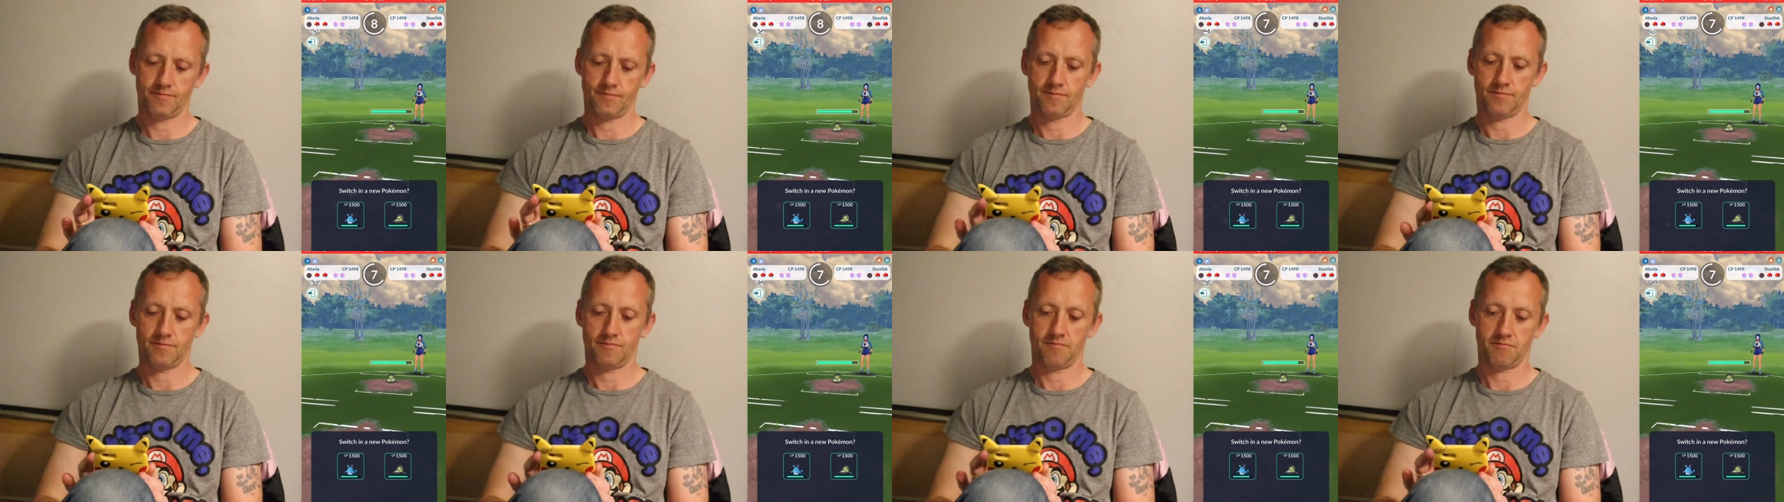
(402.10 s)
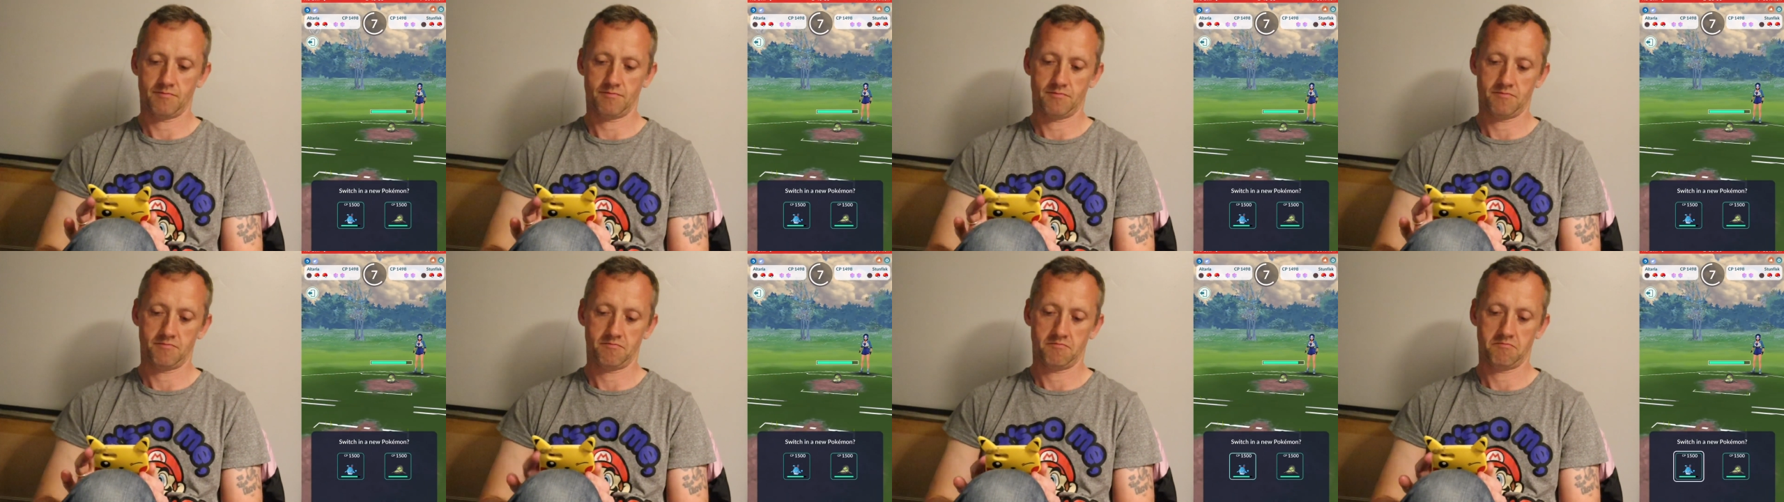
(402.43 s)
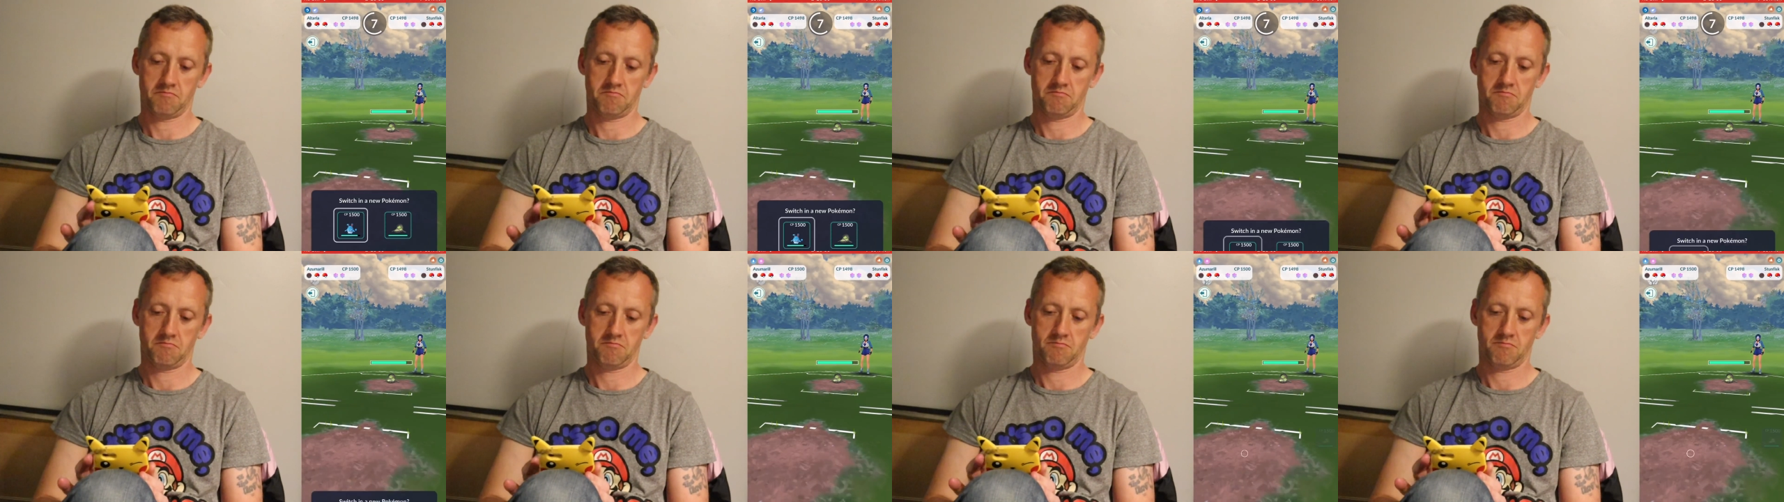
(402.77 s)

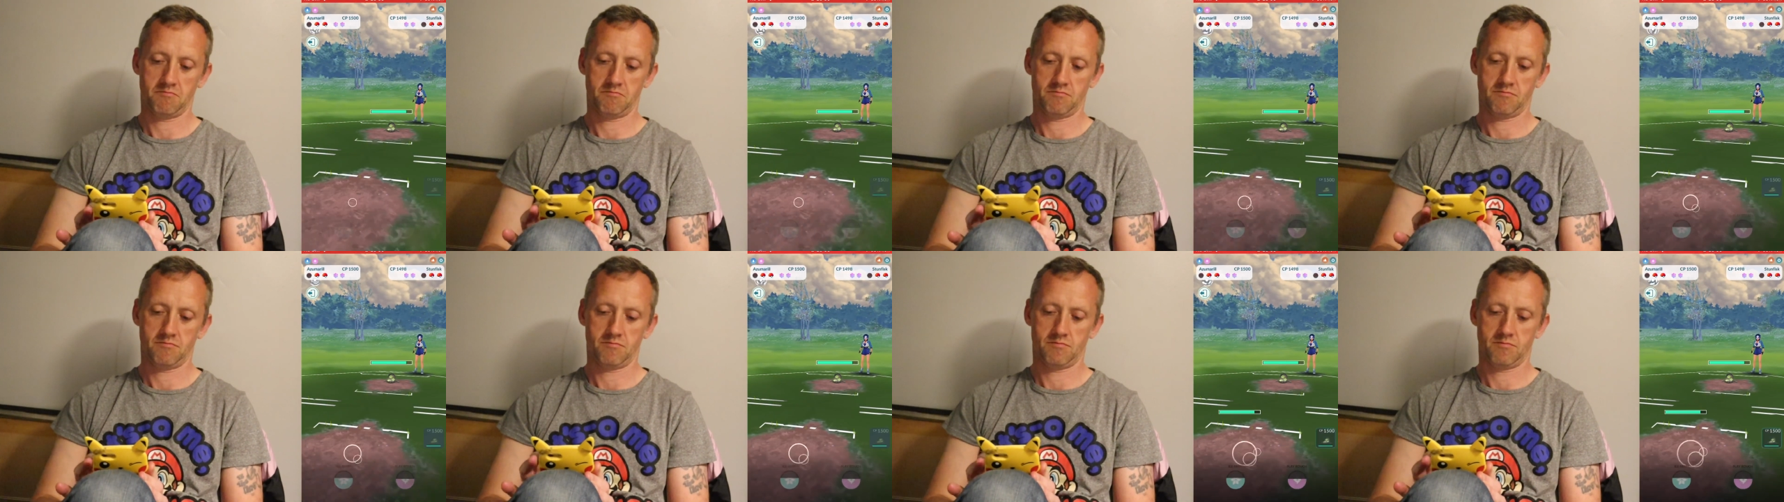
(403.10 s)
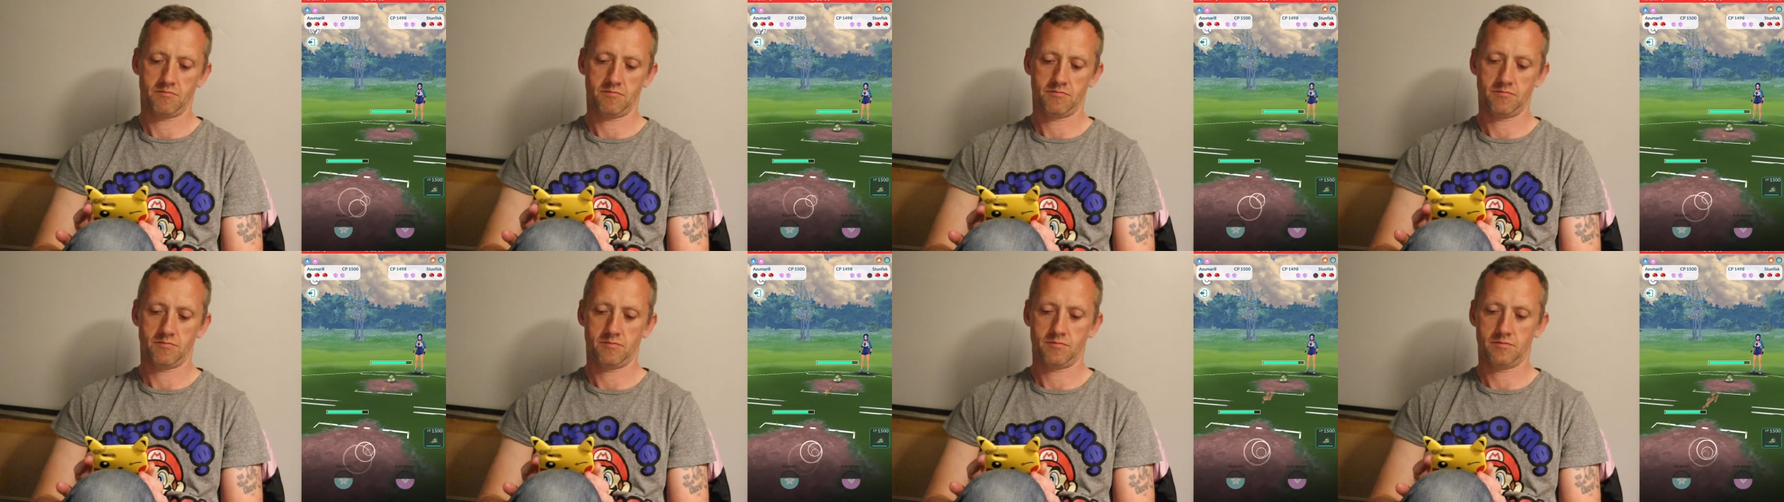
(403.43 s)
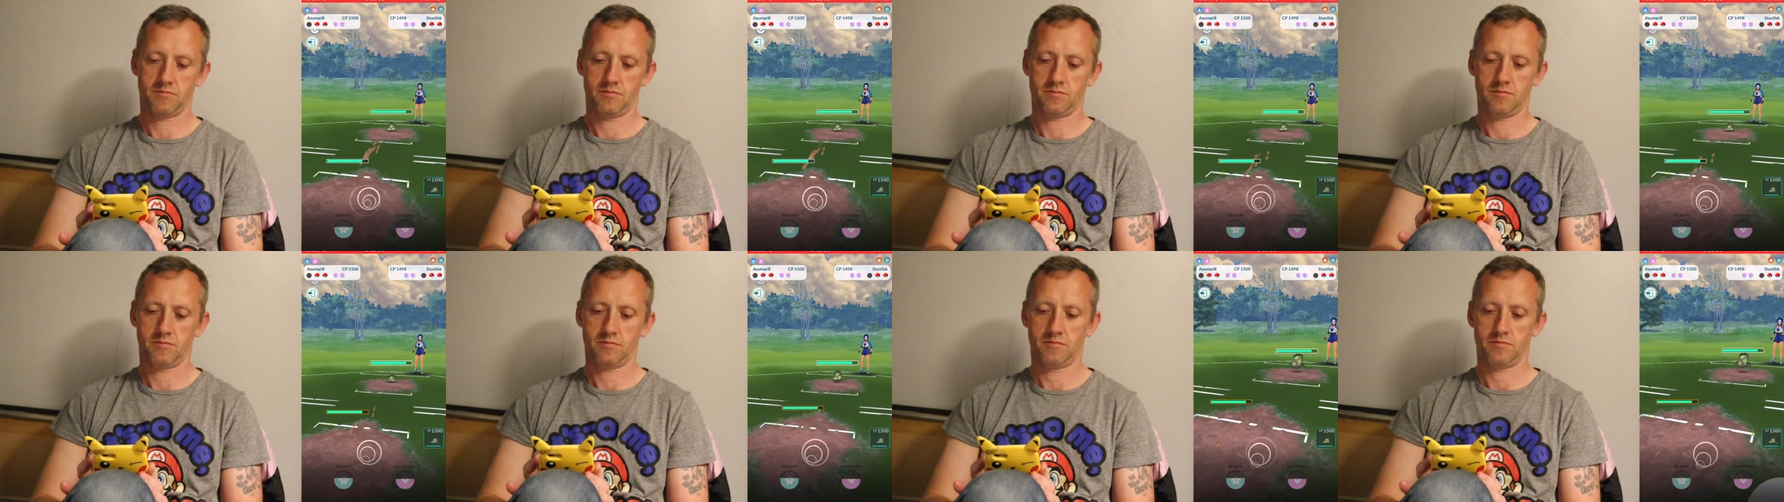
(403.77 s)

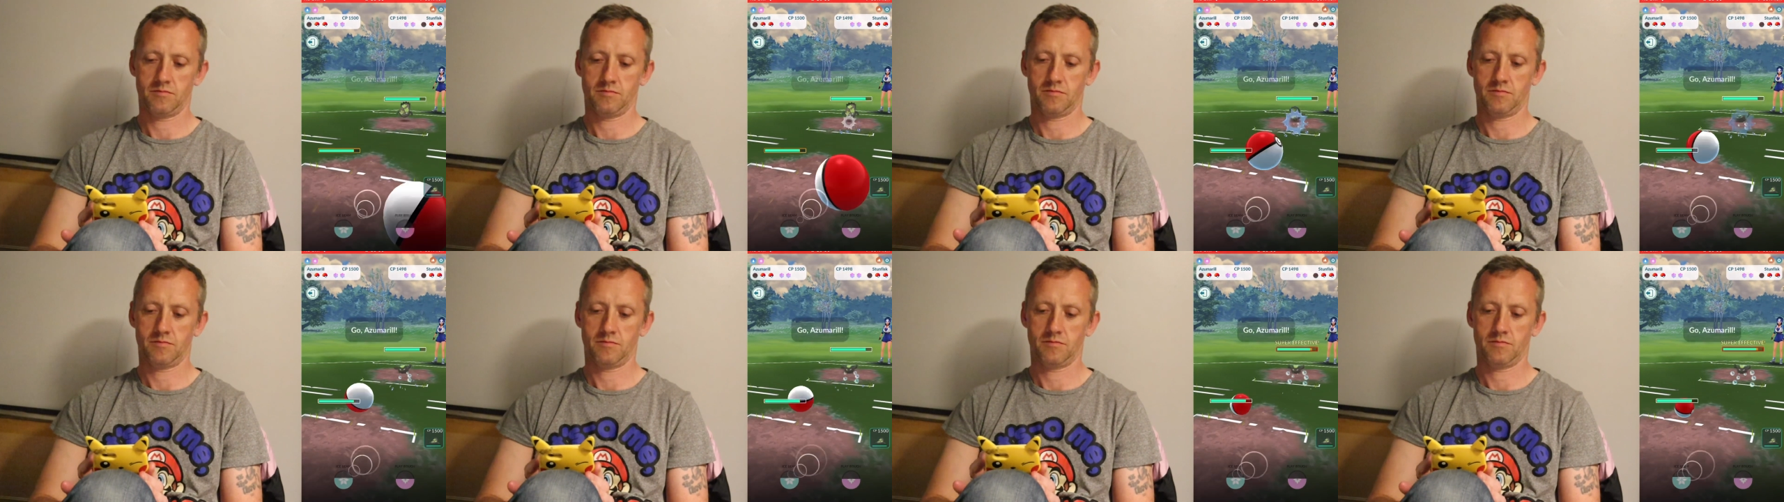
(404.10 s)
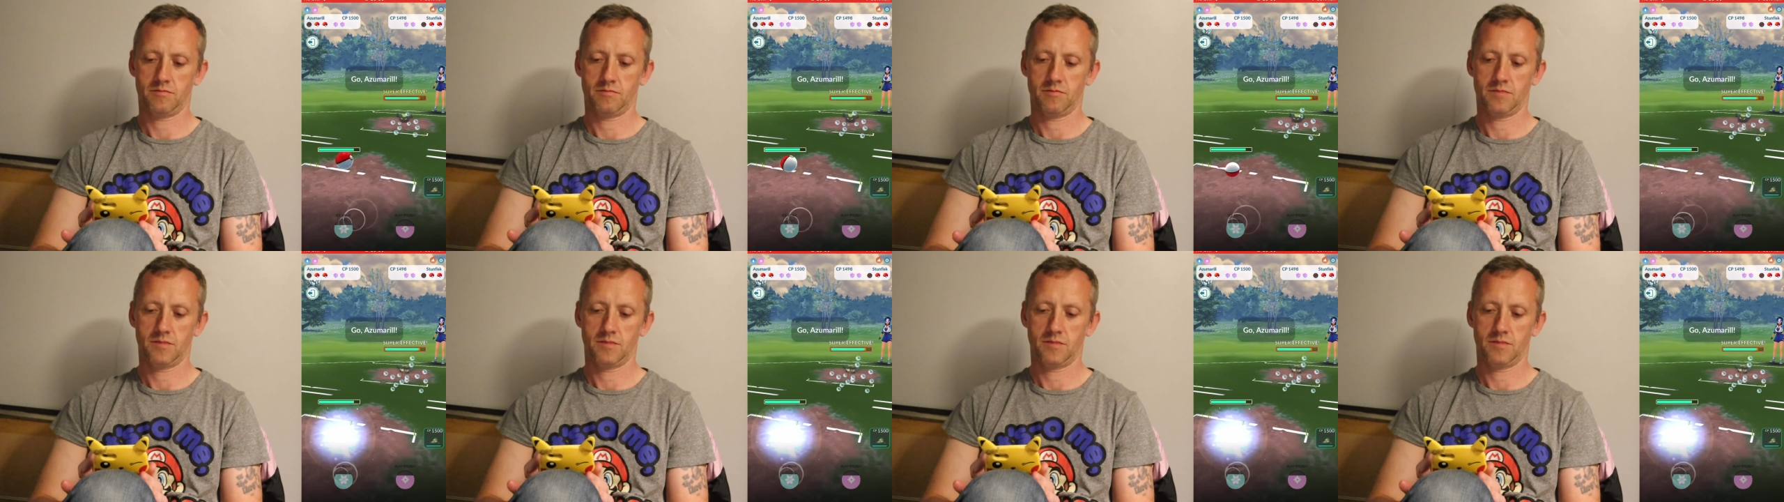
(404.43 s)
No one is speaking in this clip.